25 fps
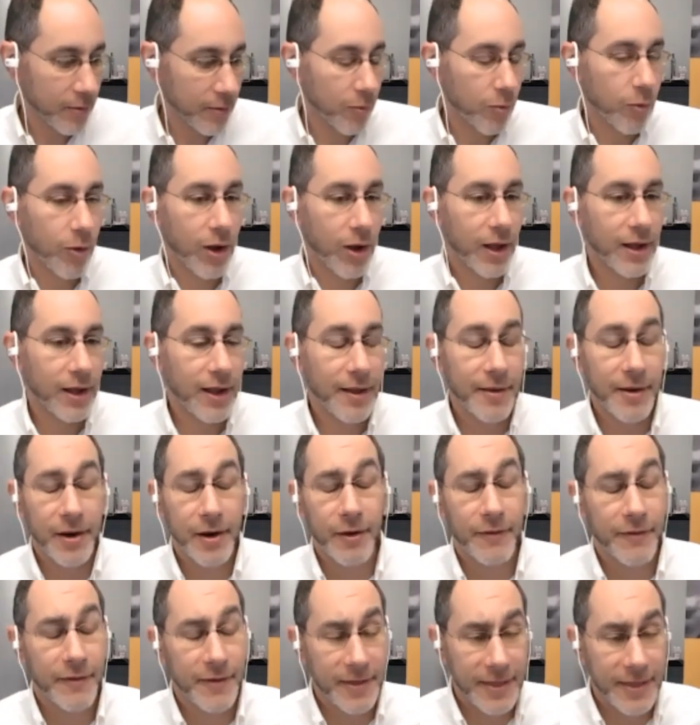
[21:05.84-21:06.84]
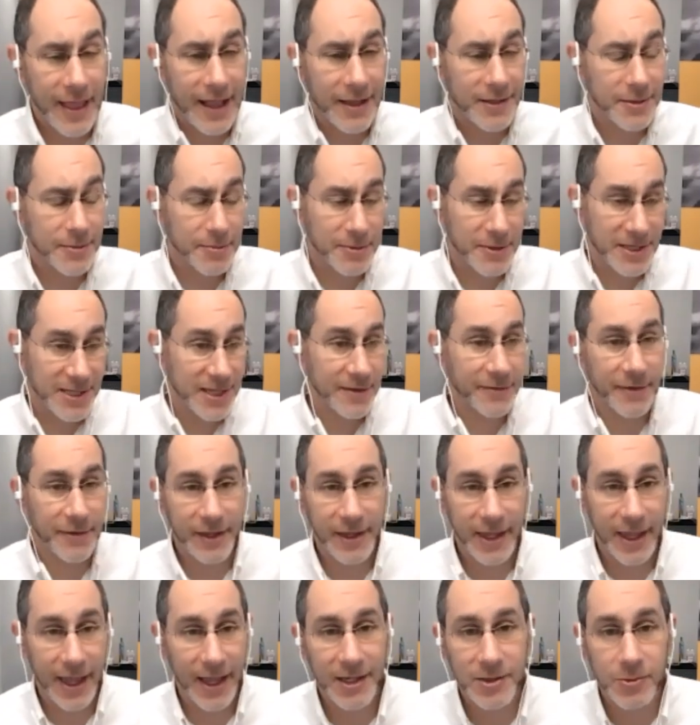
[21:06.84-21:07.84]
If in that
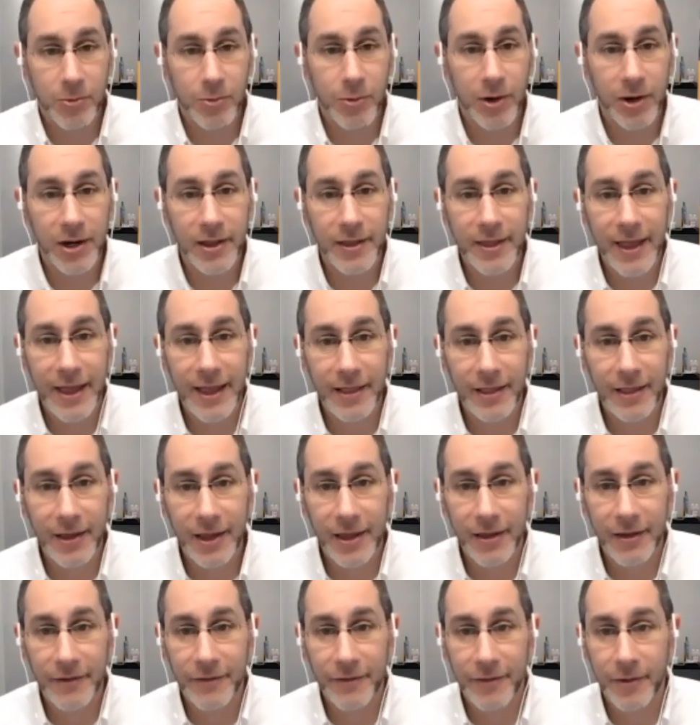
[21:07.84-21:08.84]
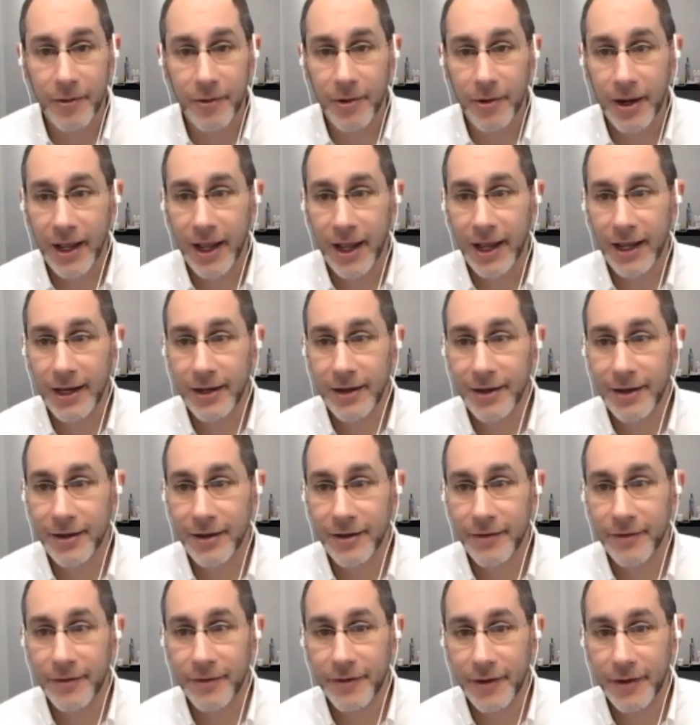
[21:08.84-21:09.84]
specific case, what are they looking for? What kind
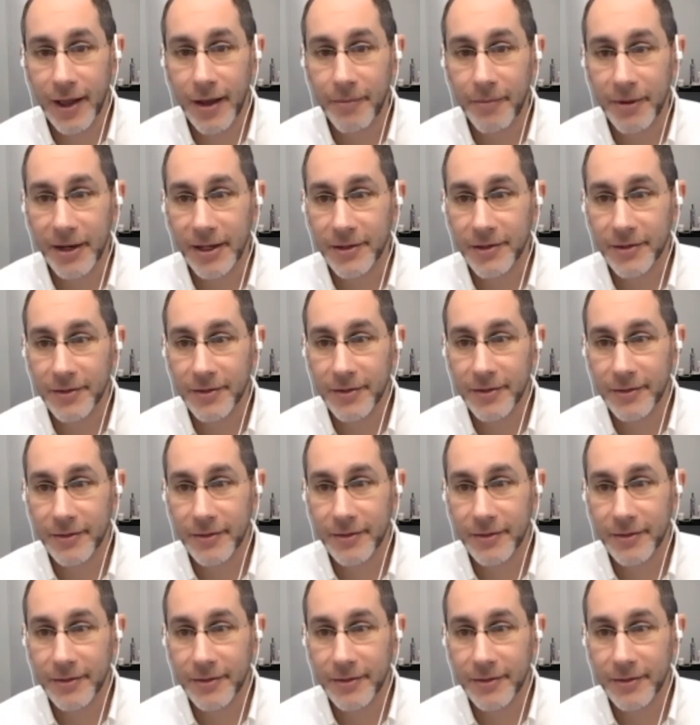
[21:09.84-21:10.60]
of companies?